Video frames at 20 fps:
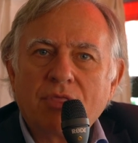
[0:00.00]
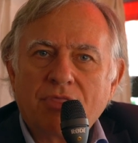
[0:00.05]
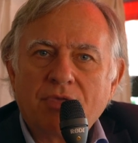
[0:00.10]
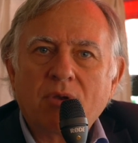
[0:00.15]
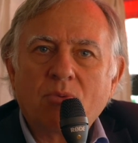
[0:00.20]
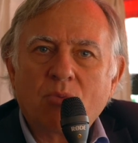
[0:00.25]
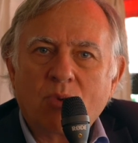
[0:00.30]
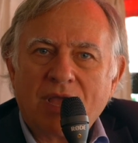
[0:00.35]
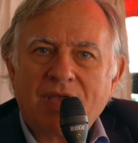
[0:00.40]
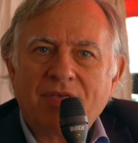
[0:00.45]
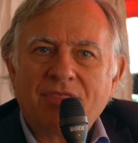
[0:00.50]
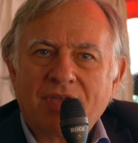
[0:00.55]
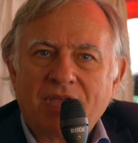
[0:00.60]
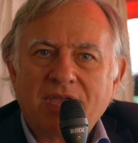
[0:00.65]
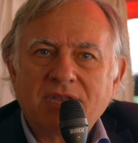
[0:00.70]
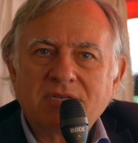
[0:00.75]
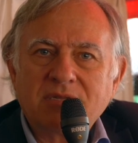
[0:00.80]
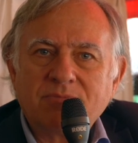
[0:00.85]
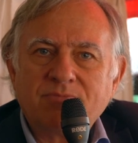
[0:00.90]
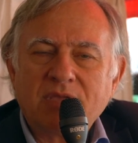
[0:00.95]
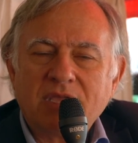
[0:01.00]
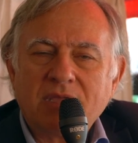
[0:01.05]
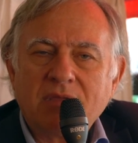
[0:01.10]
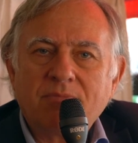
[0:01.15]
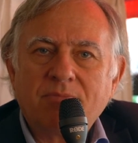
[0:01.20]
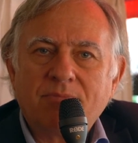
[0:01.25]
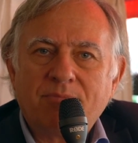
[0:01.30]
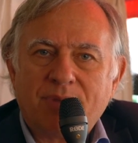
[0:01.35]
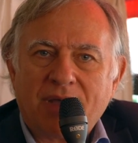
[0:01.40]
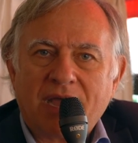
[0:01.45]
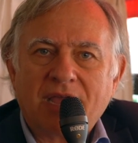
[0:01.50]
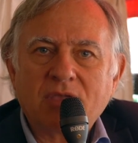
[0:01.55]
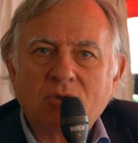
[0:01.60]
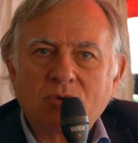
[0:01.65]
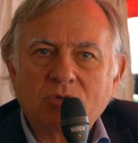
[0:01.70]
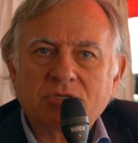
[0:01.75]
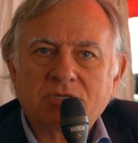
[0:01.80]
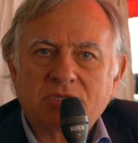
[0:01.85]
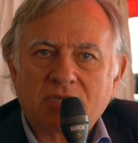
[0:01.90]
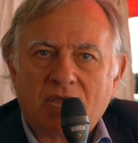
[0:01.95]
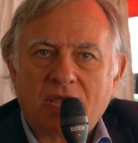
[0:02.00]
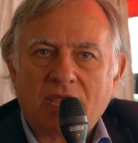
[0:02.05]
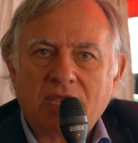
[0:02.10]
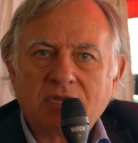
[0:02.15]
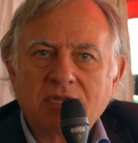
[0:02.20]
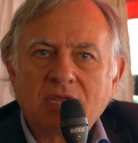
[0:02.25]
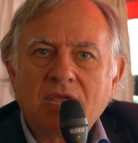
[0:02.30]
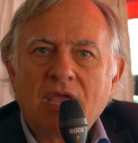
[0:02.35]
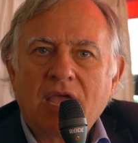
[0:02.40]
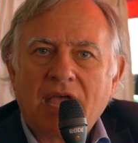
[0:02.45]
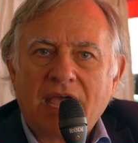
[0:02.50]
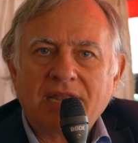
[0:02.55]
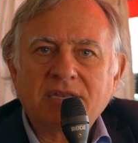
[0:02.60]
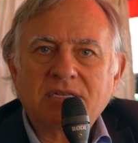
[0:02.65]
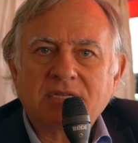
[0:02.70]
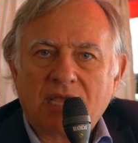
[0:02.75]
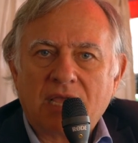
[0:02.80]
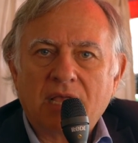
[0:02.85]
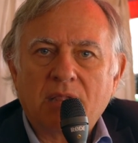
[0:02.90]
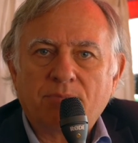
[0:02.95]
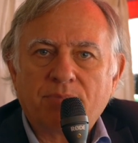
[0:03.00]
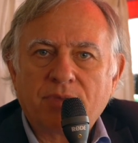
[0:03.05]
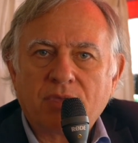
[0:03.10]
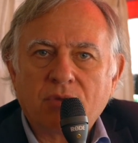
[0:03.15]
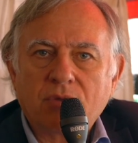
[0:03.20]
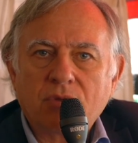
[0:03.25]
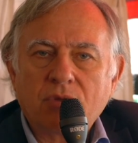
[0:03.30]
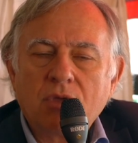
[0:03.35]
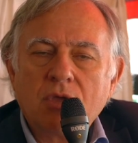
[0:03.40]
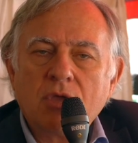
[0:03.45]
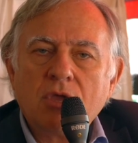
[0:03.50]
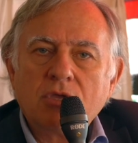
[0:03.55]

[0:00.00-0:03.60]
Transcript: that we're there to be by your side and to help you.